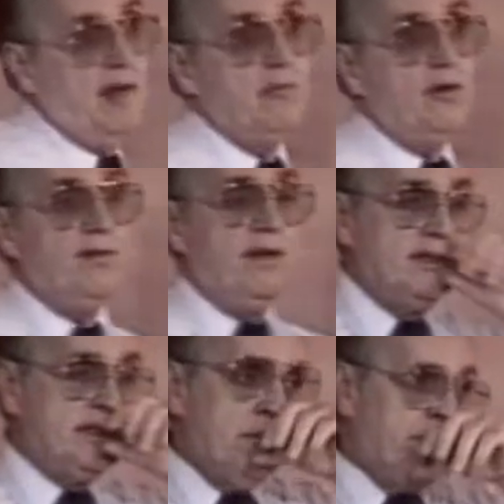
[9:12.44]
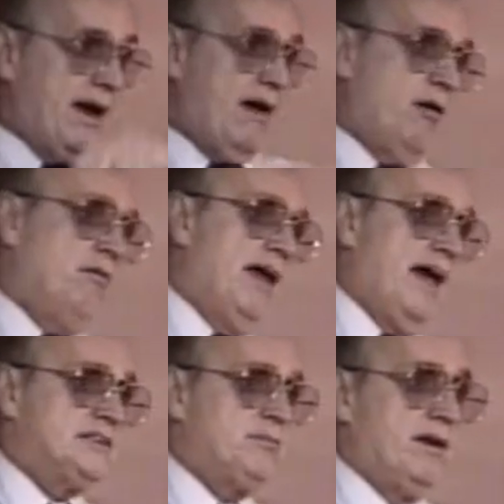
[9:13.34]
and moving into the power
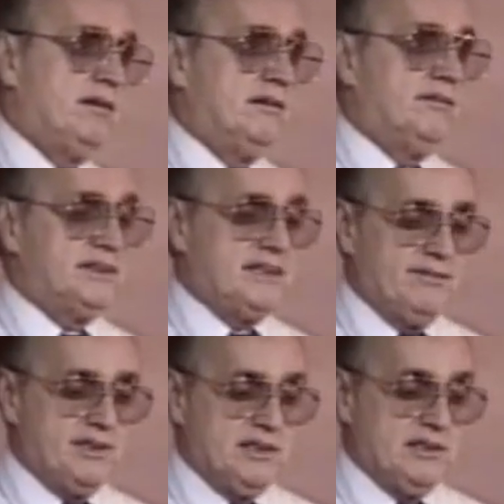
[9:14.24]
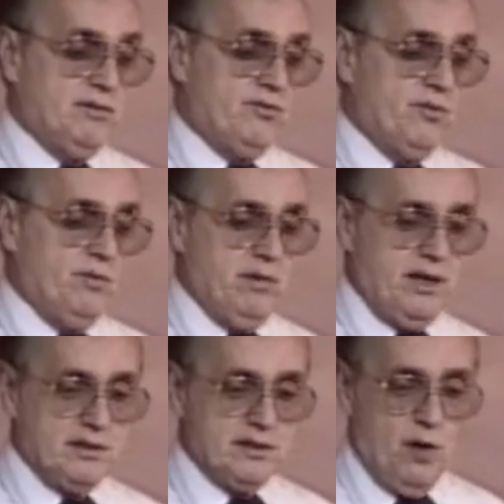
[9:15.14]
aspect of the seven seals before we
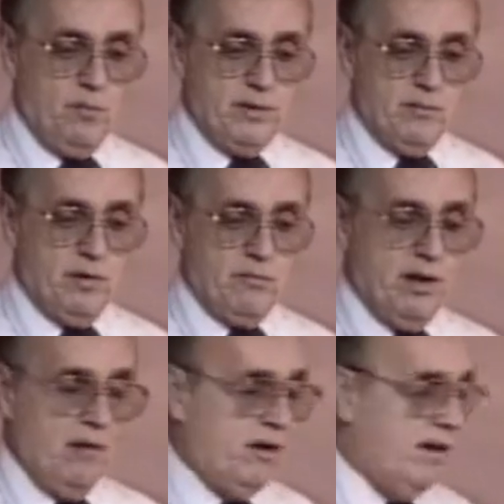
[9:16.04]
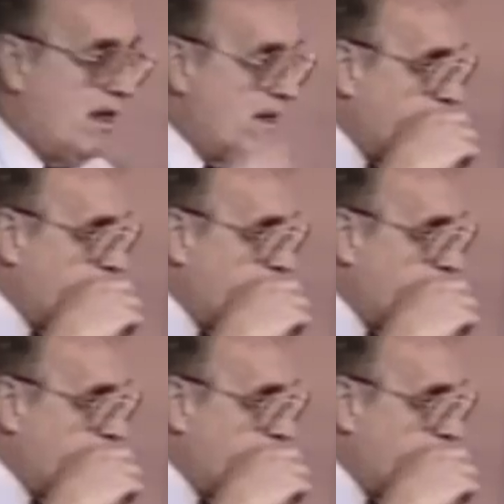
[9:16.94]
begin to open them one by one.